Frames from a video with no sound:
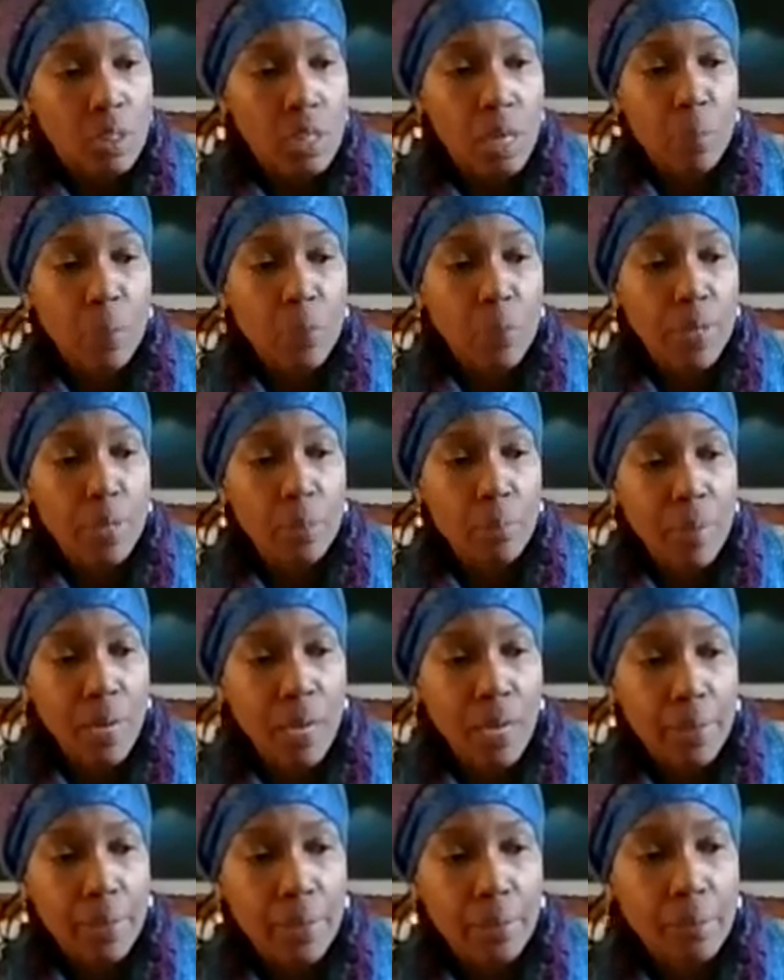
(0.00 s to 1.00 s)
separate
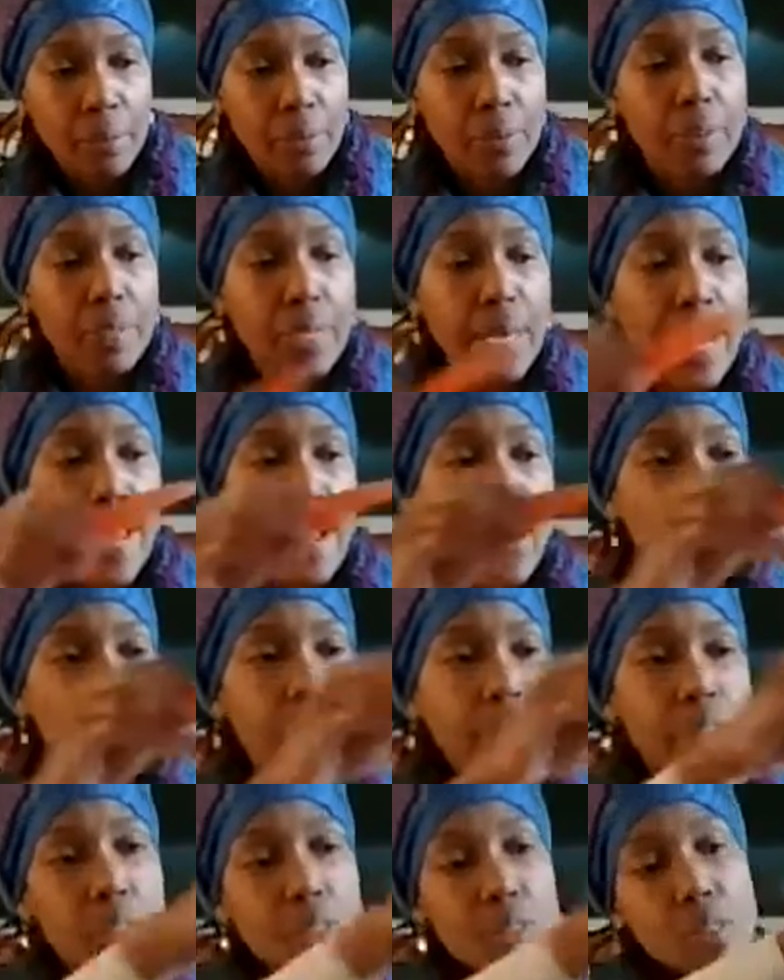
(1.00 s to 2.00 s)
my
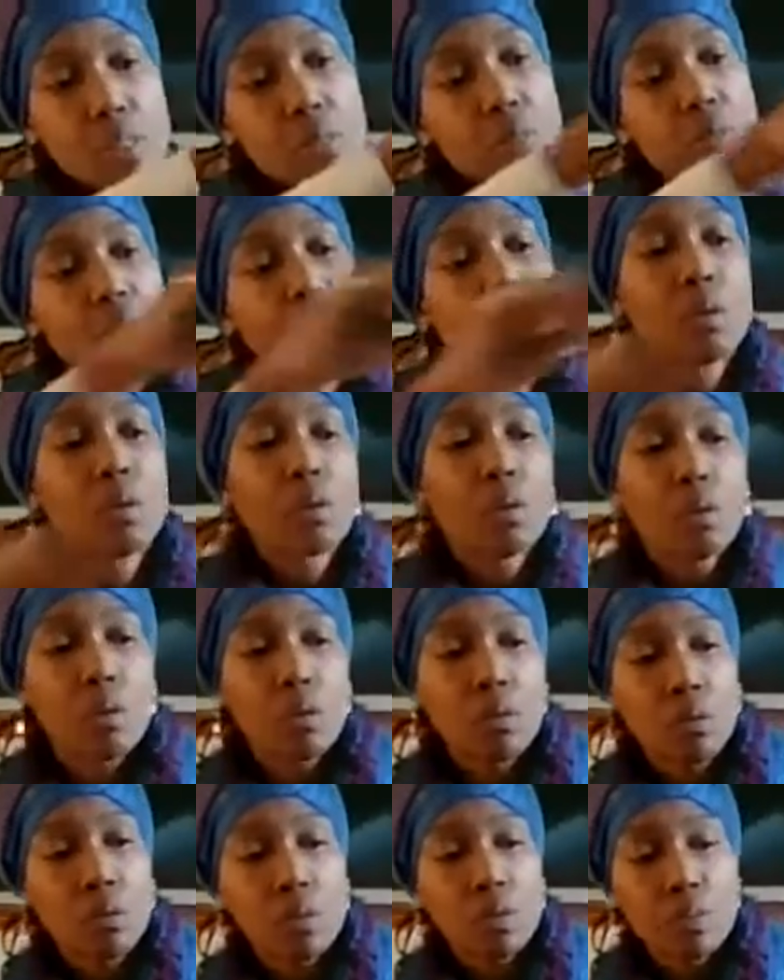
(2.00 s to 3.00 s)
carrots
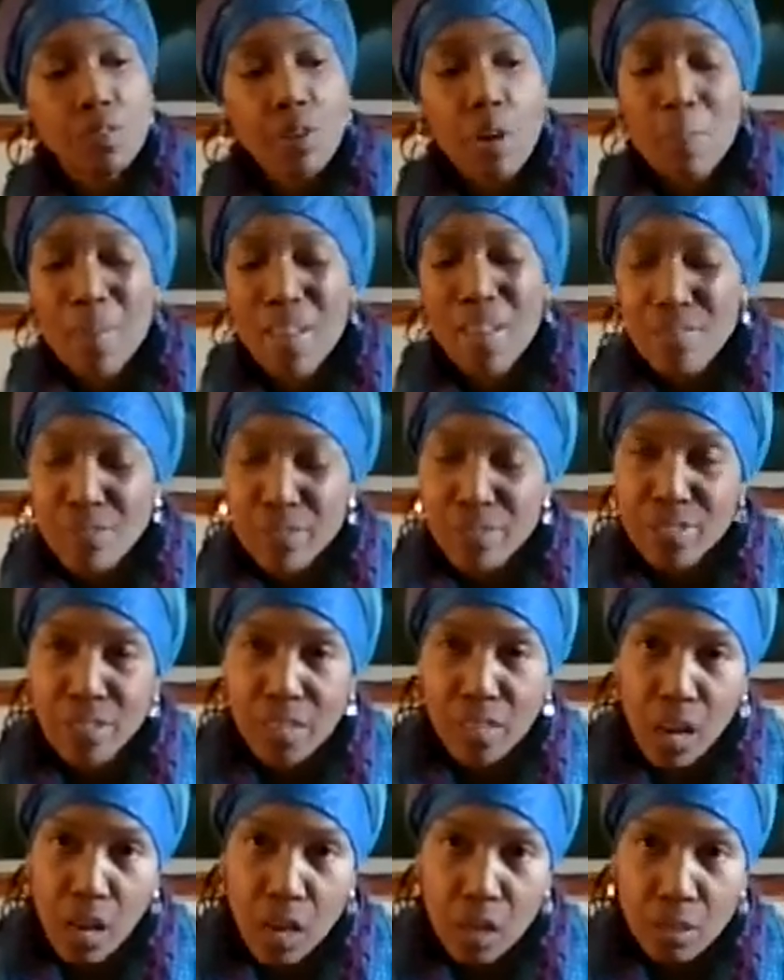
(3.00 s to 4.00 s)
from
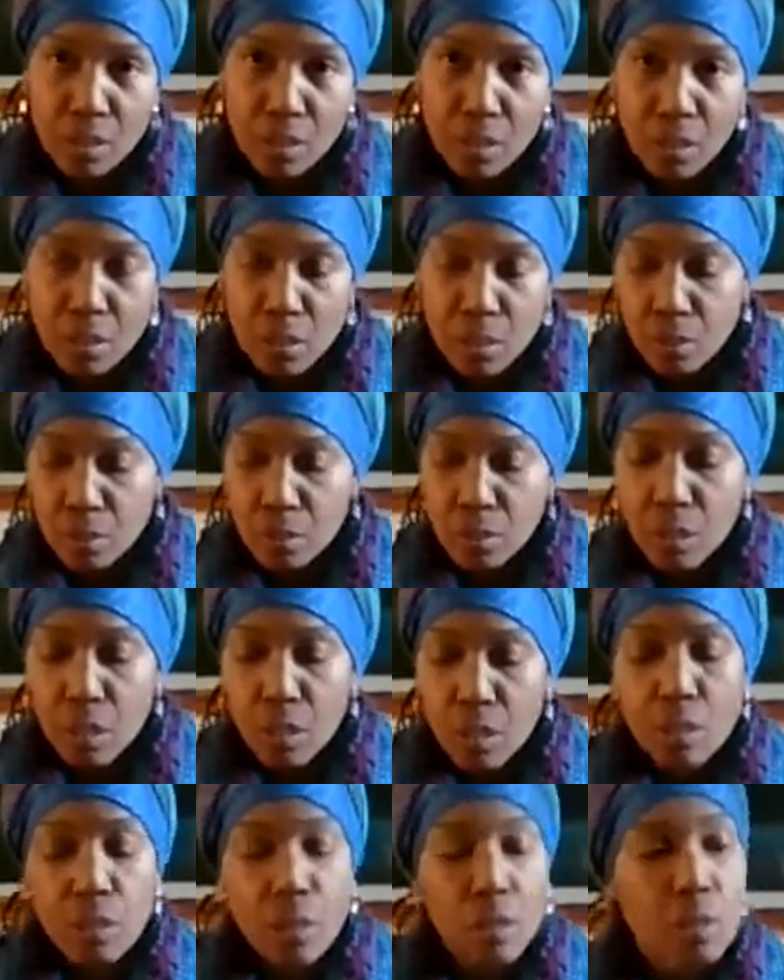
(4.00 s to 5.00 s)
everything else
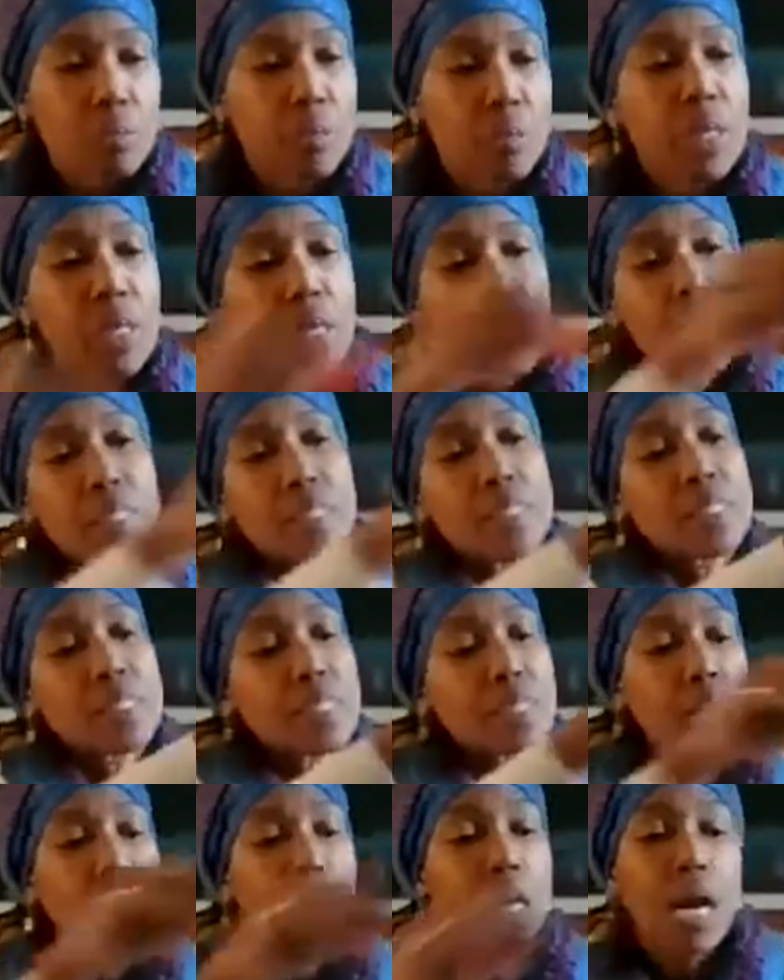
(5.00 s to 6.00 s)
because
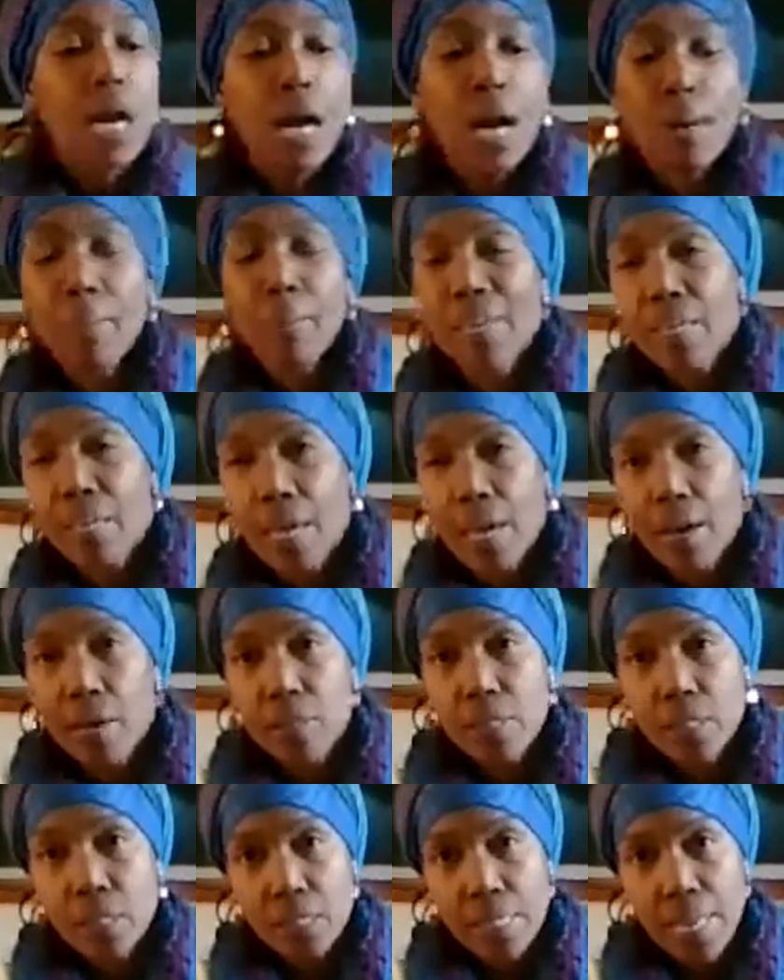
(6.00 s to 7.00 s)
I make
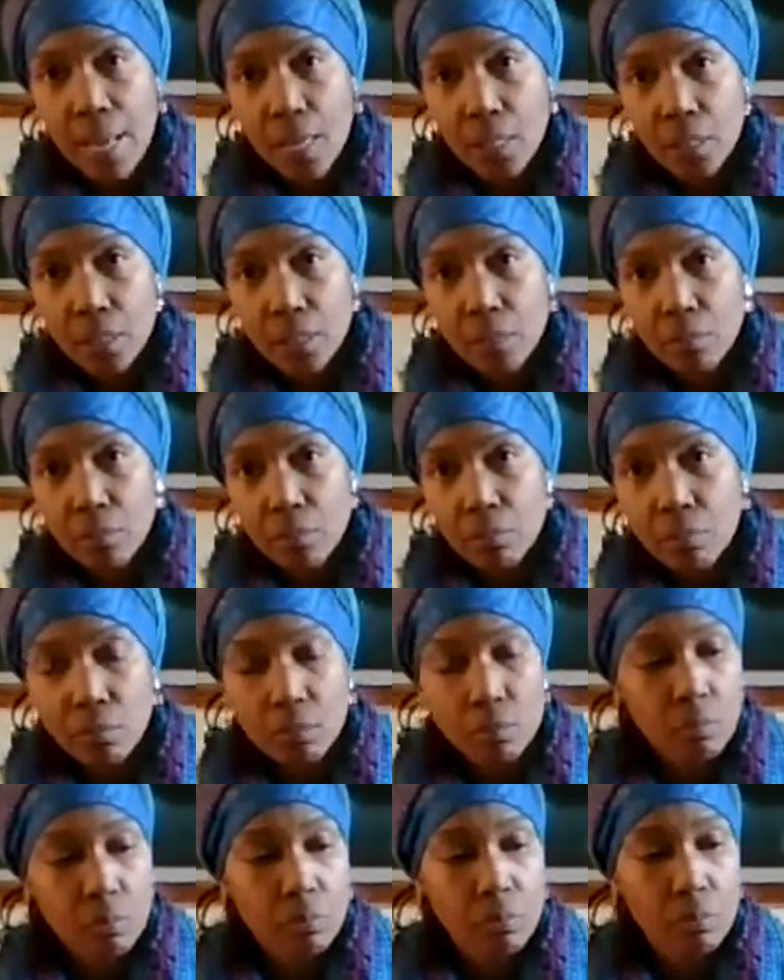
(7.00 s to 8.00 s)
carrot salad.
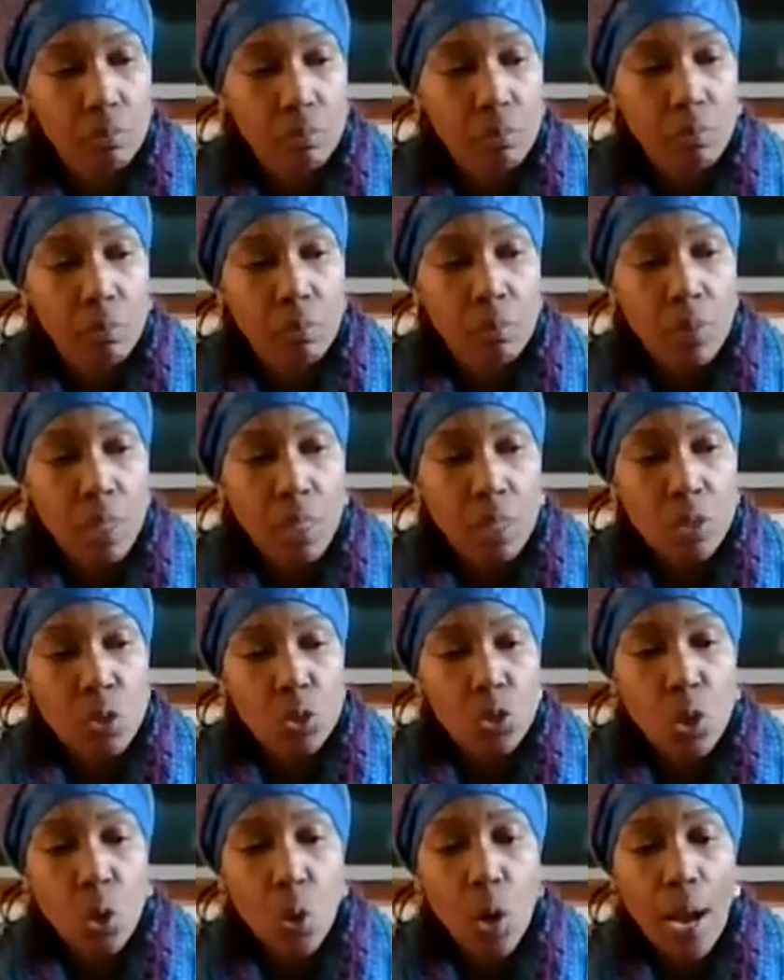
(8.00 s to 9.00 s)

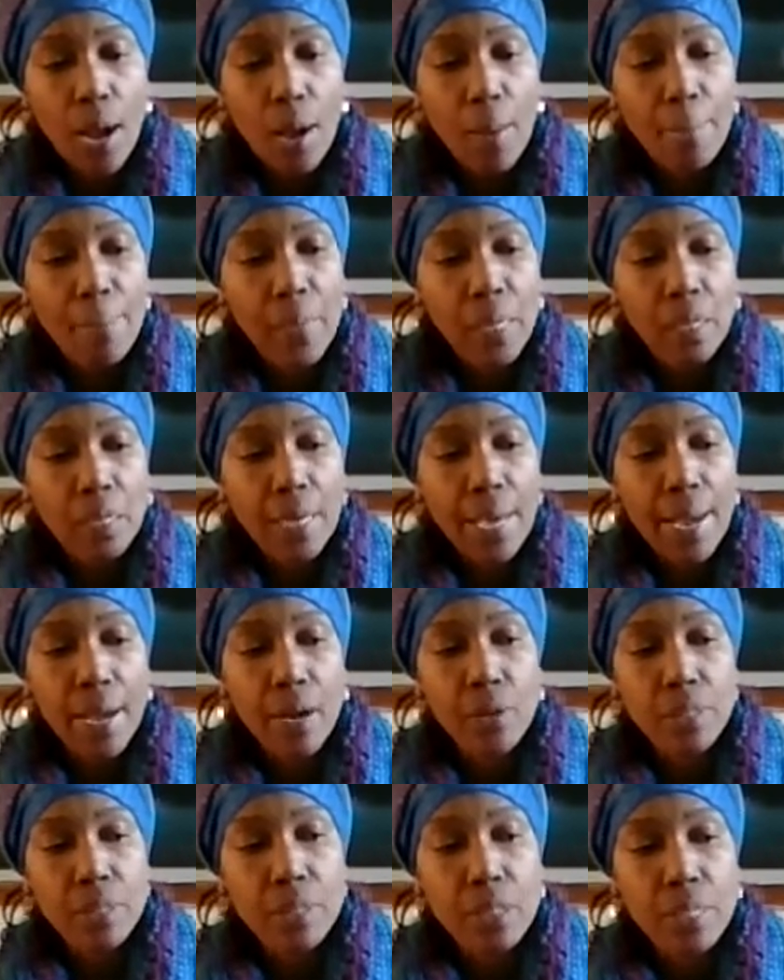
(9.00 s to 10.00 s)
So I'll make
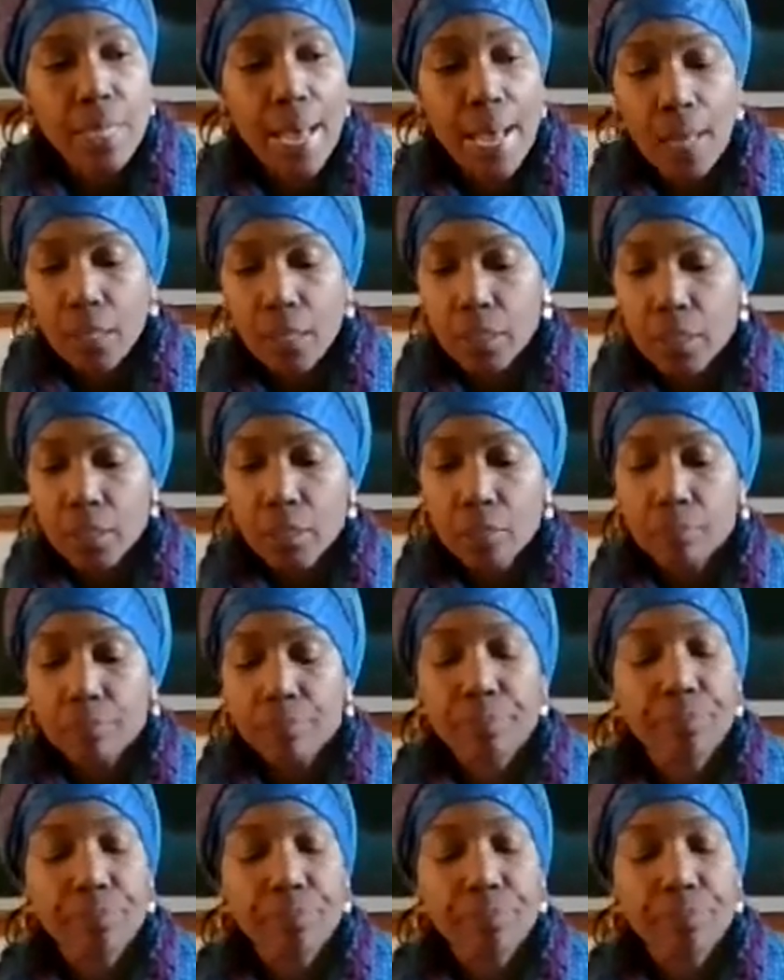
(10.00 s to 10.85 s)
carrot salad